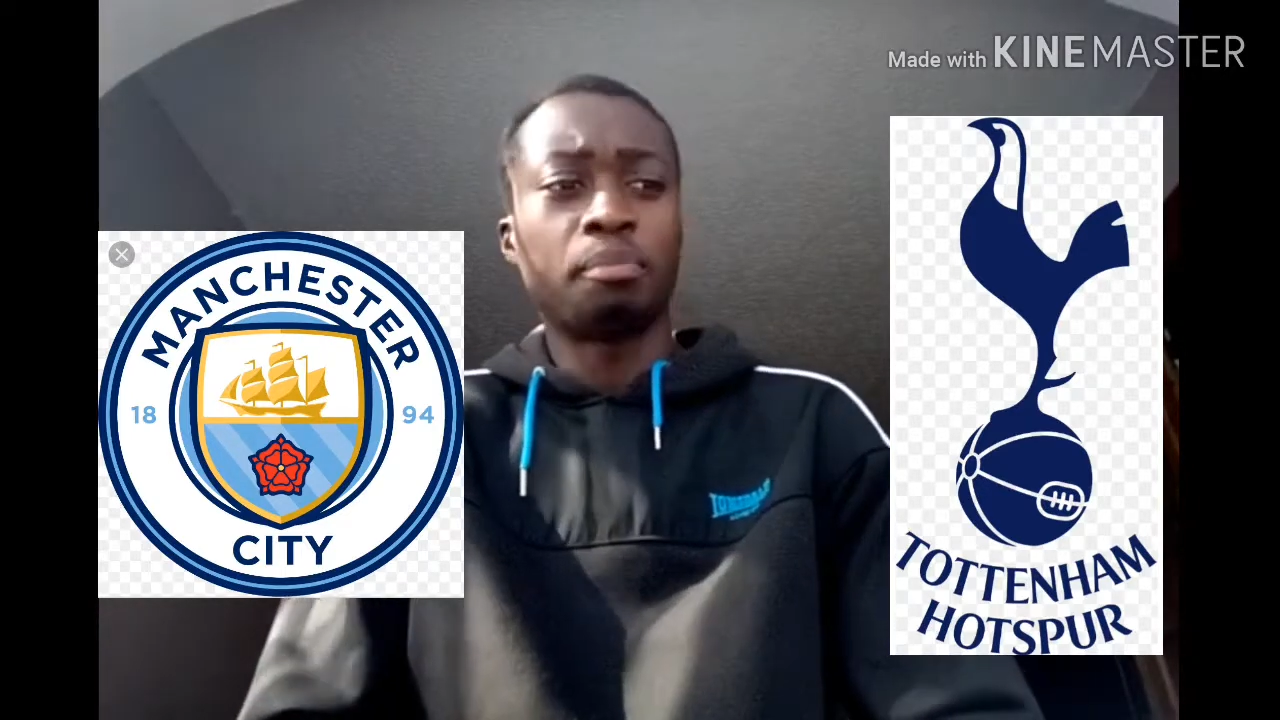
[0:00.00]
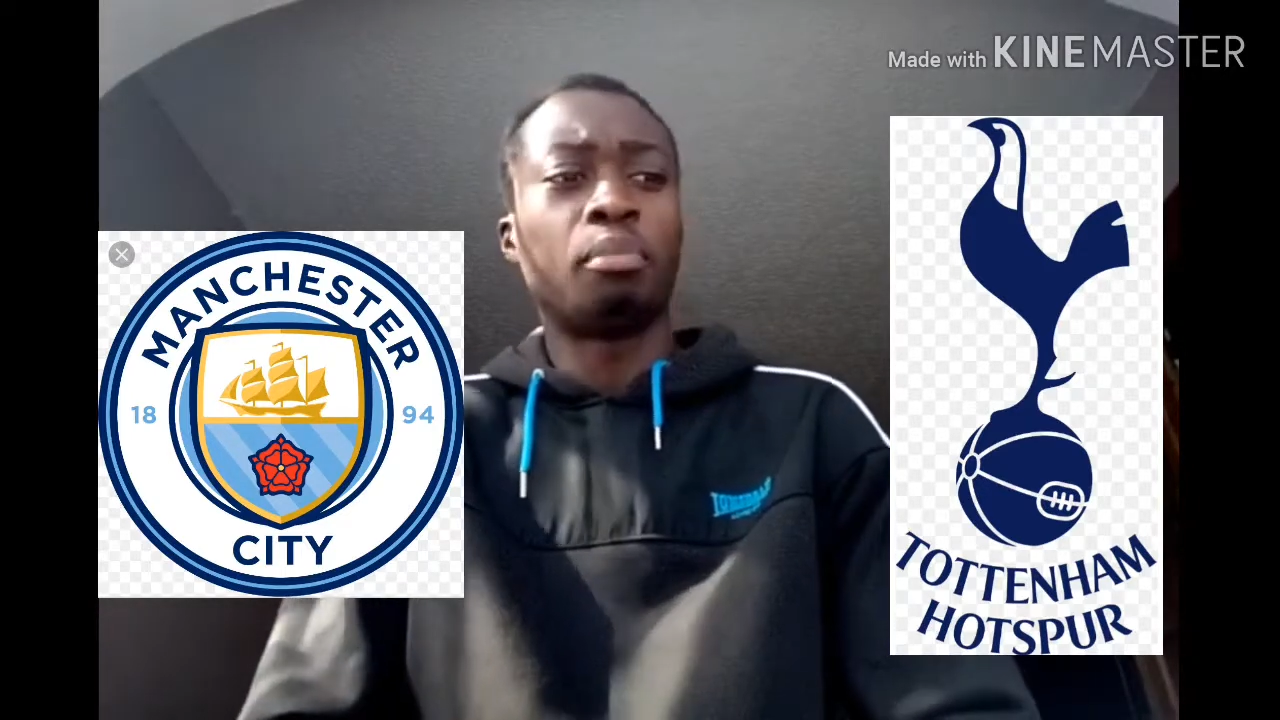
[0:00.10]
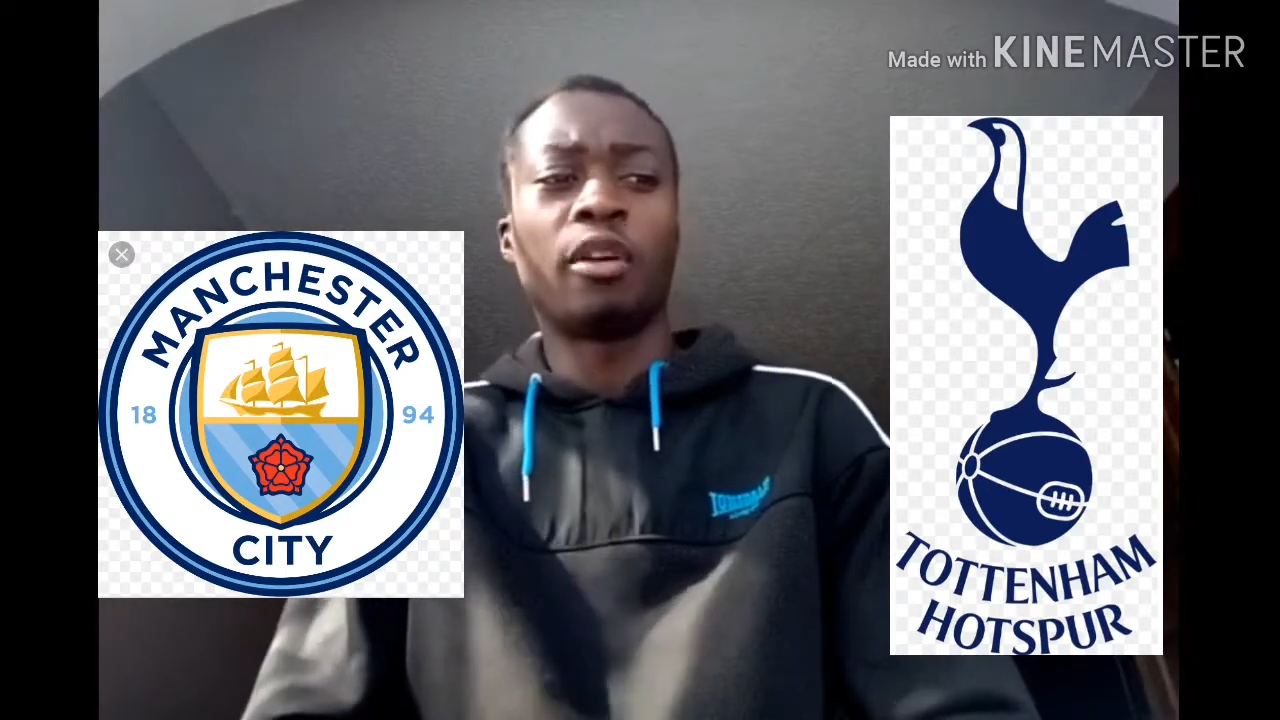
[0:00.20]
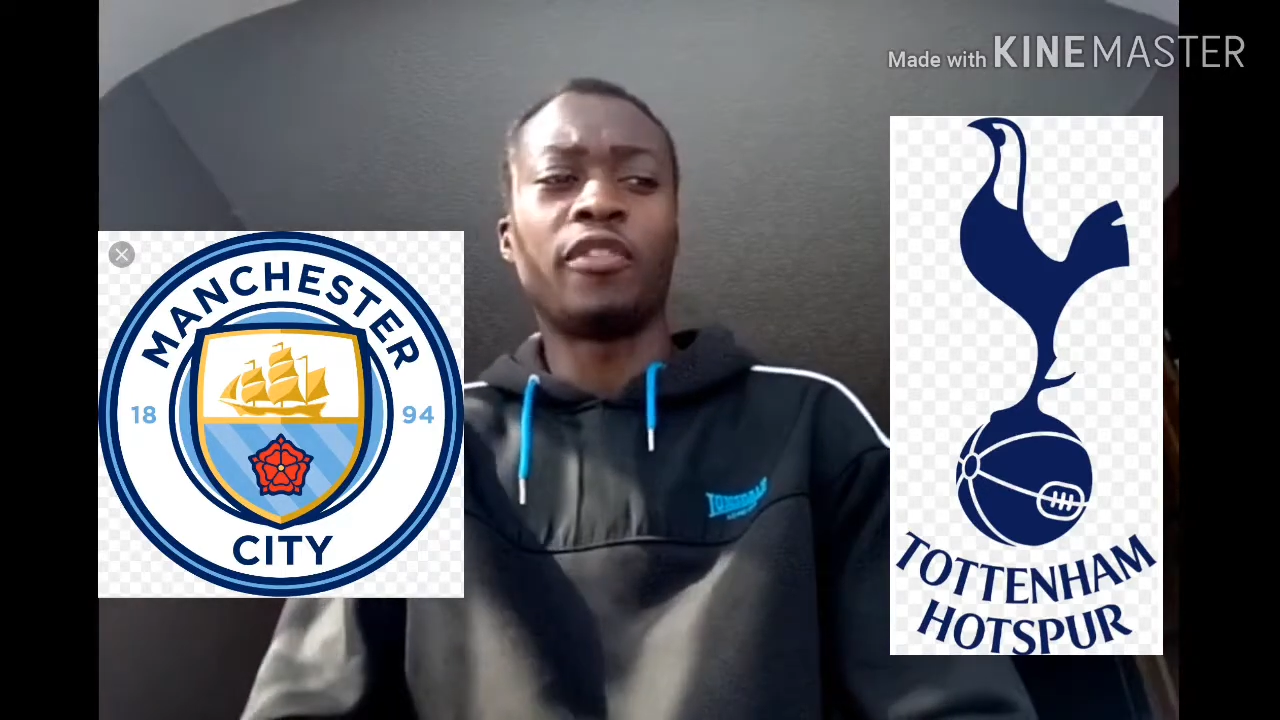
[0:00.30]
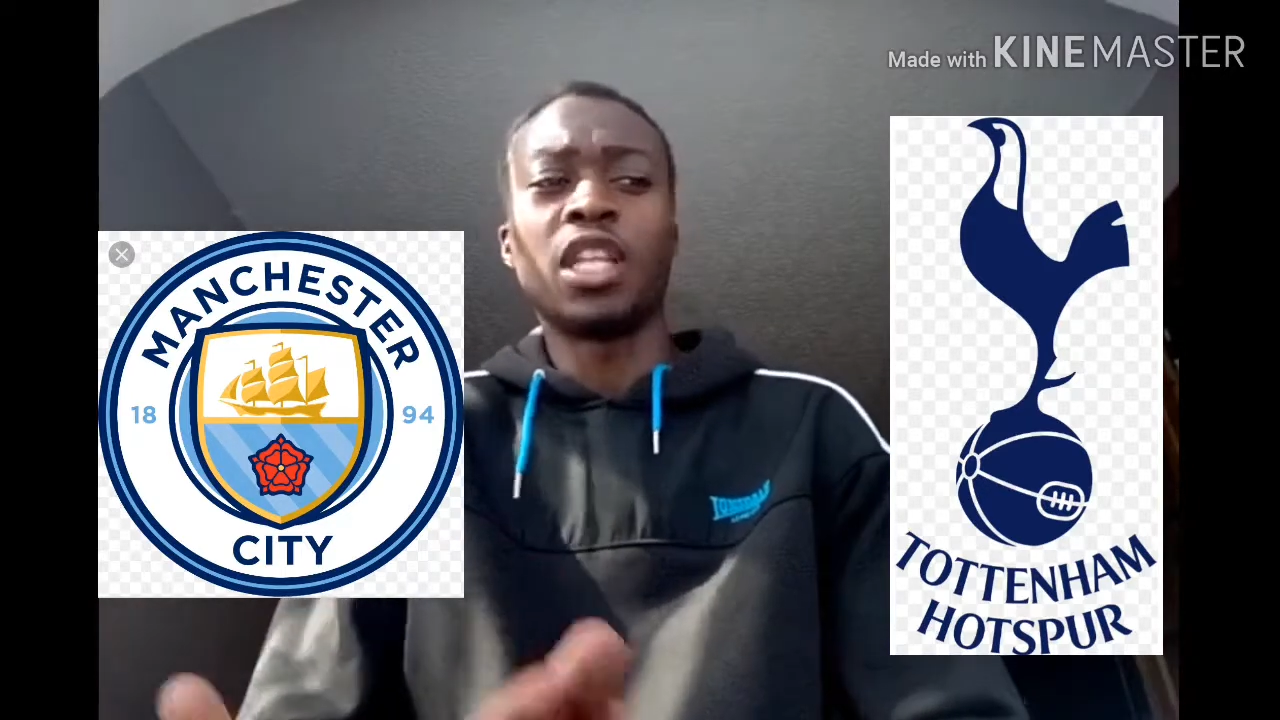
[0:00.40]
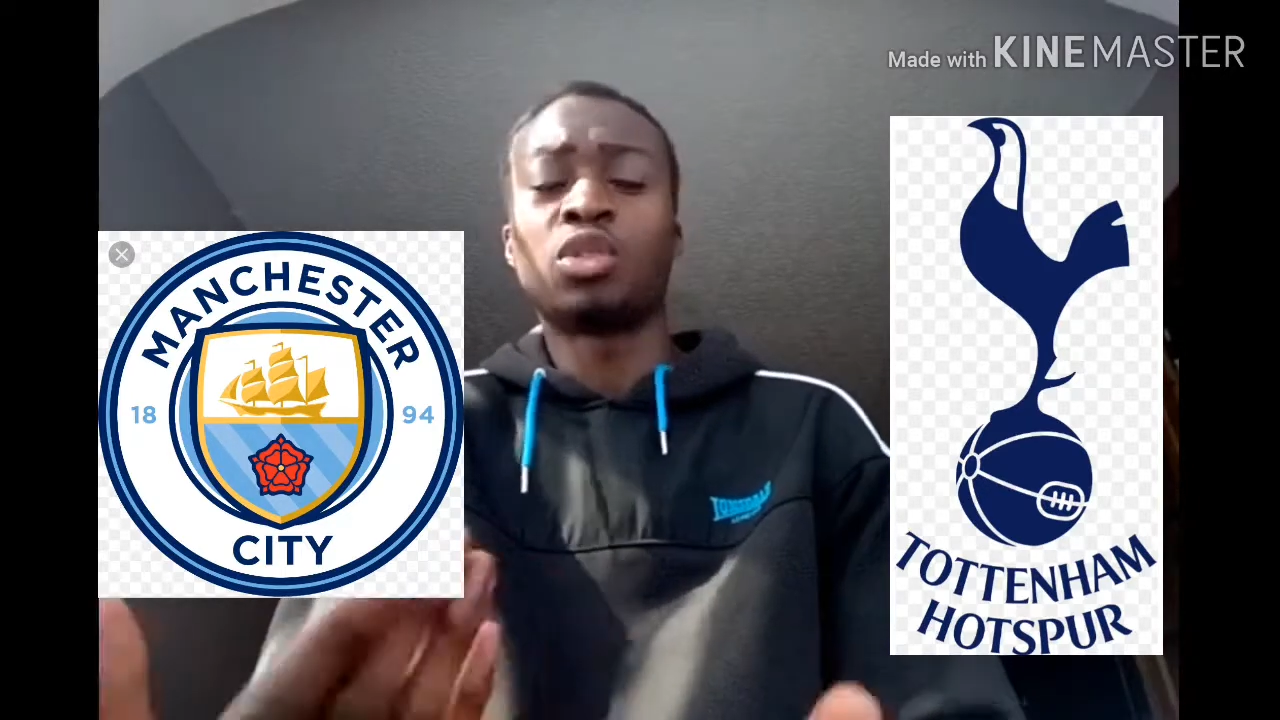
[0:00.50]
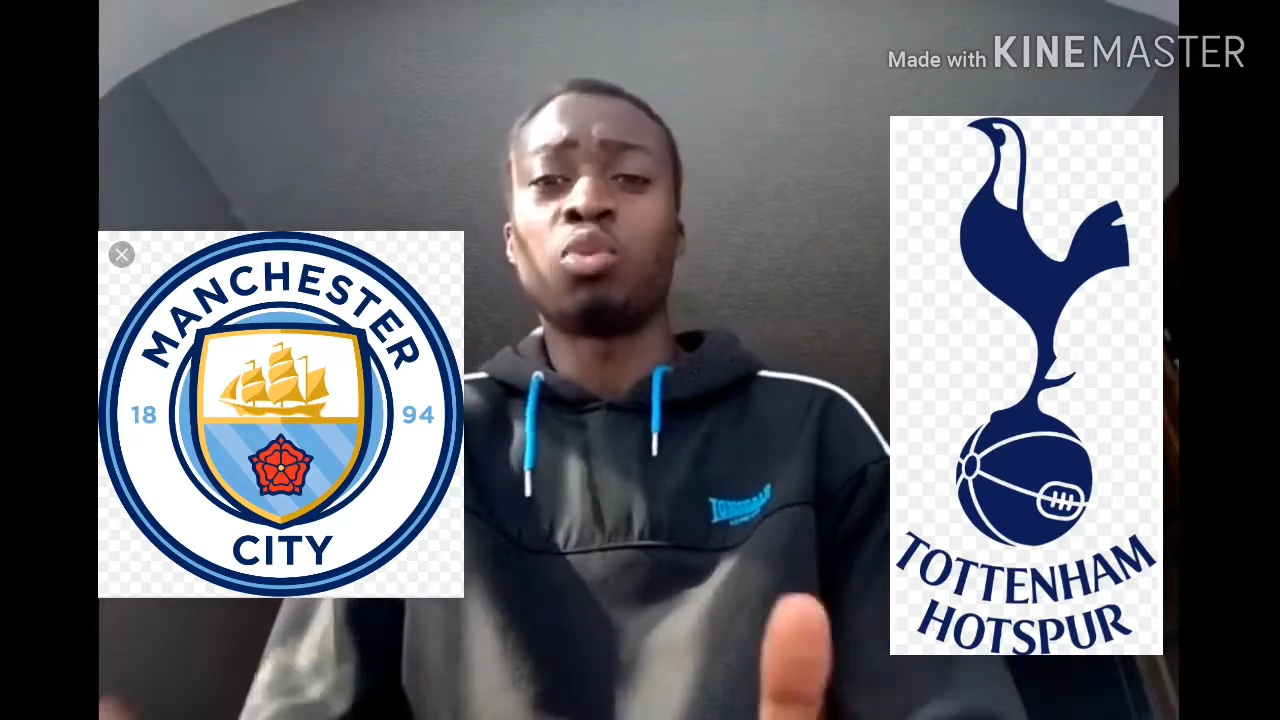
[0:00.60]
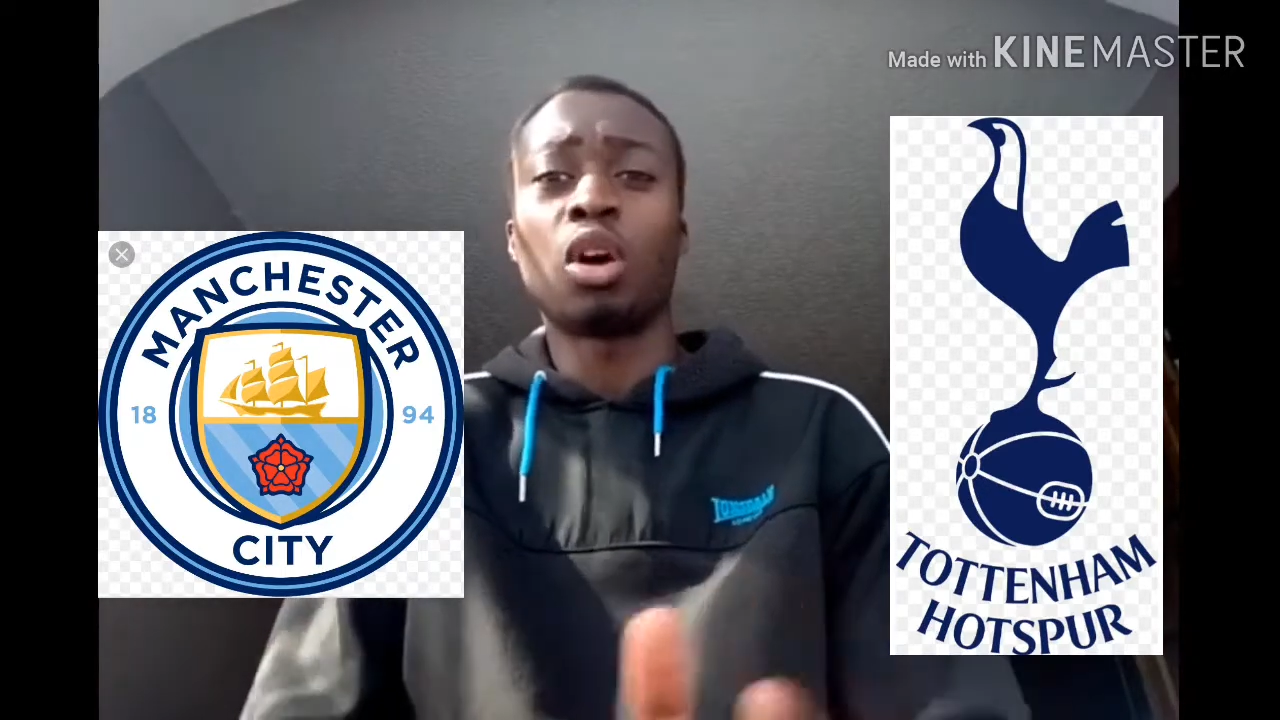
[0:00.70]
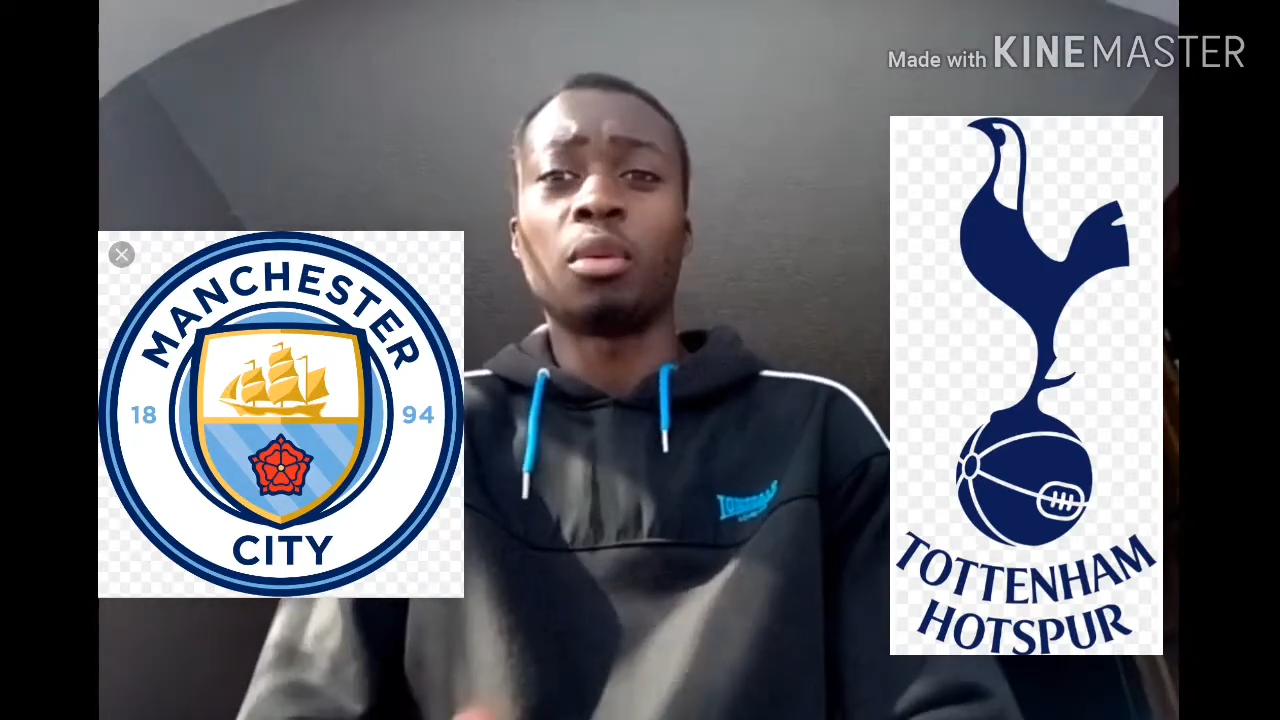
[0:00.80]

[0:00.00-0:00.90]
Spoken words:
But for this one,